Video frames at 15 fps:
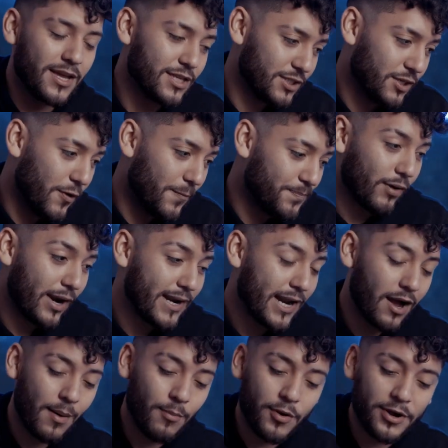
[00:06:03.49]
So right
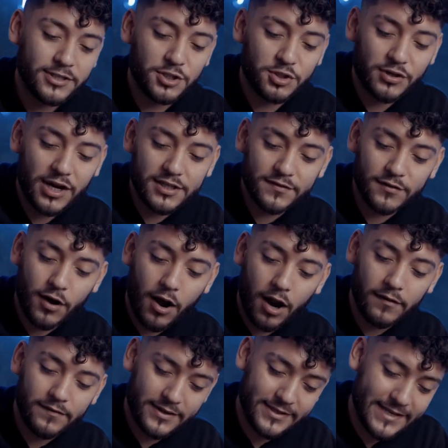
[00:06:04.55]
now I'm going to transfer
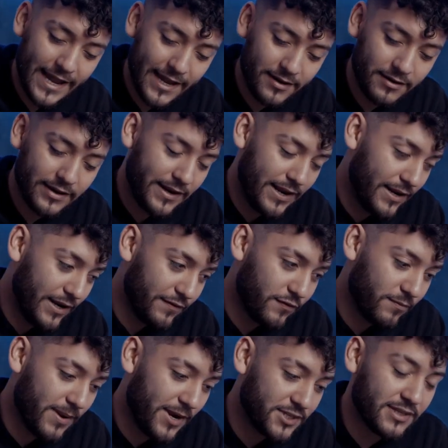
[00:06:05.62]
all of the data and
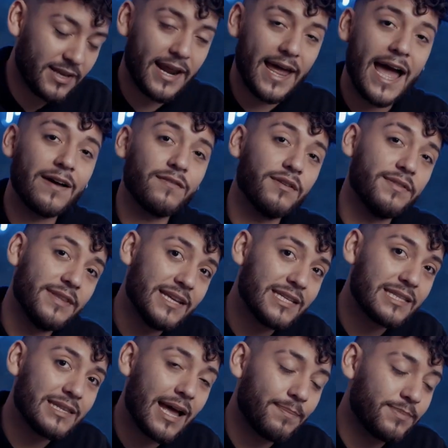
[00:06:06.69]
information that I have on
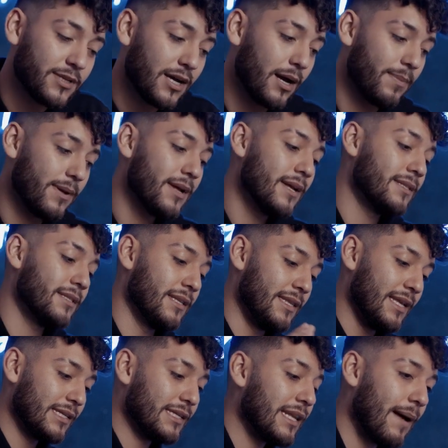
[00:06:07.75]
this laptop to
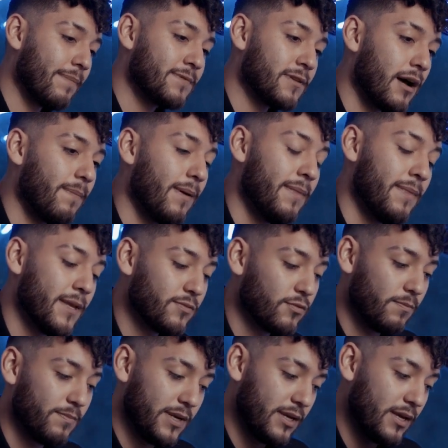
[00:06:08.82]
this laptop, and this
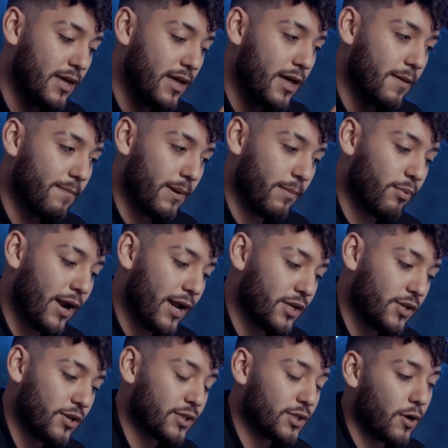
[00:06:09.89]
will be my brand
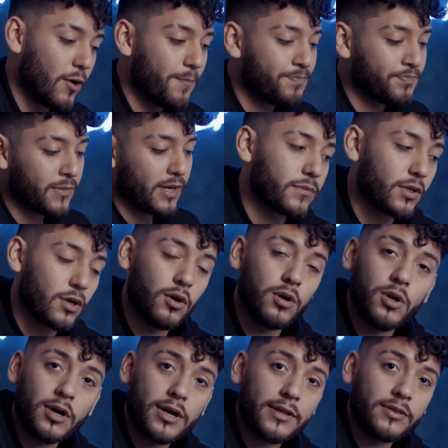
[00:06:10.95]
new. So go
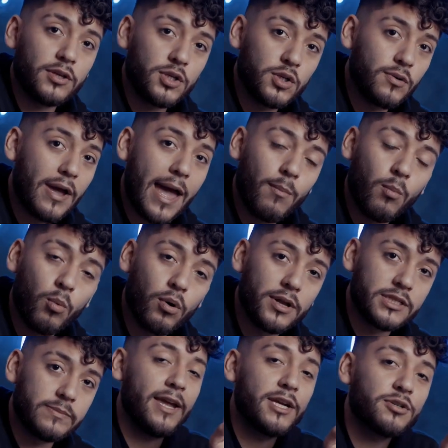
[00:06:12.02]
look at the new
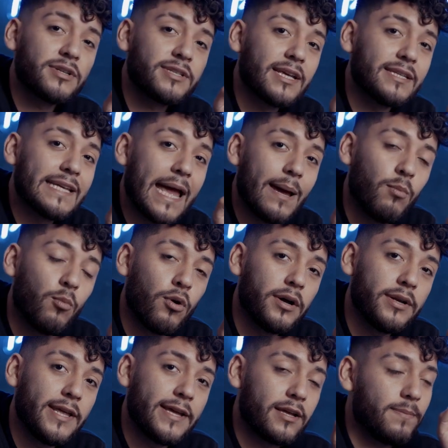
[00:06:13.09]
M1s. Make sure it says
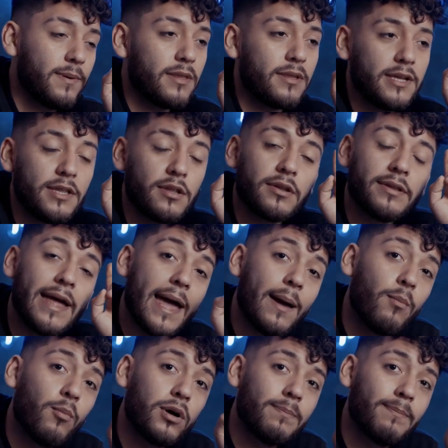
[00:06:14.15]
M1. It could be either the
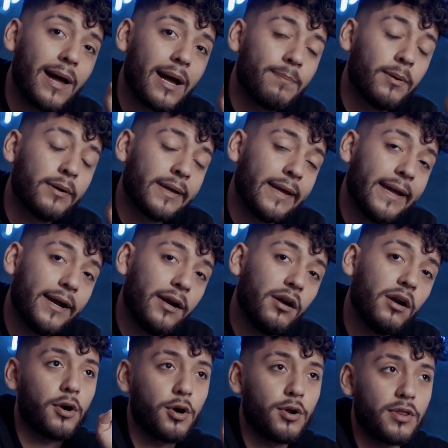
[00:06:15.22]
M1 MacBook
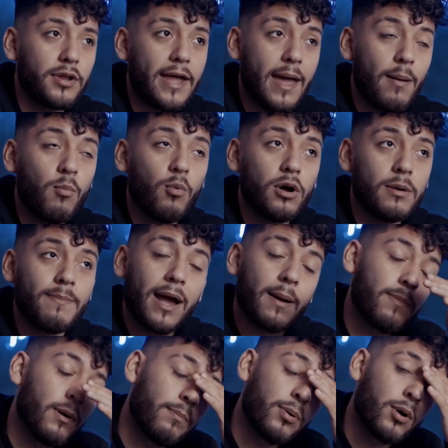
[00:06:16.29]
Air or the M1
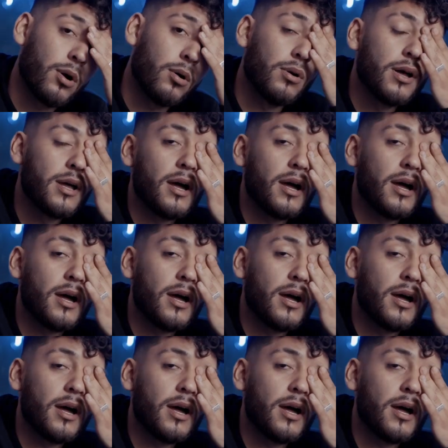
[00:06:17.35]
MacBook Pro.